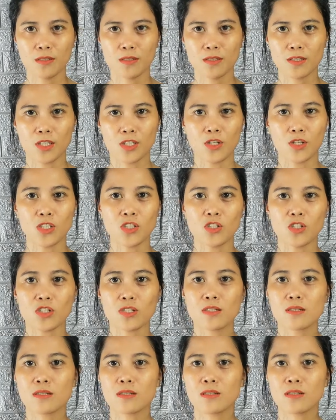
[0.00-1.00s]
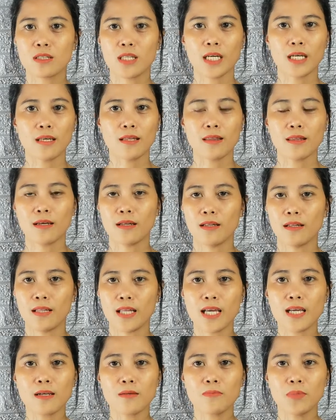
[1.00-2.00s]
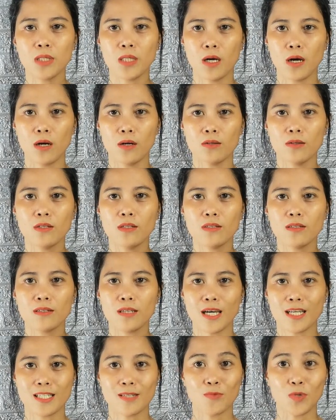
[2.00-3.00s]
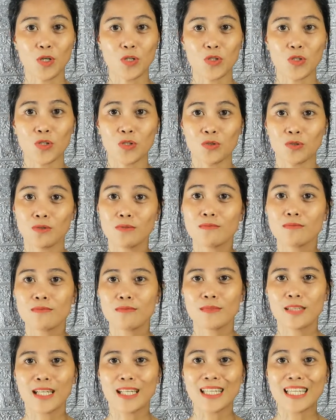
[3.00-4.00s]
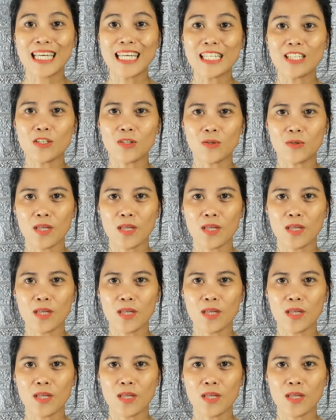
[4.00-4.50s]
So you can just click the link below as I'm going to lead you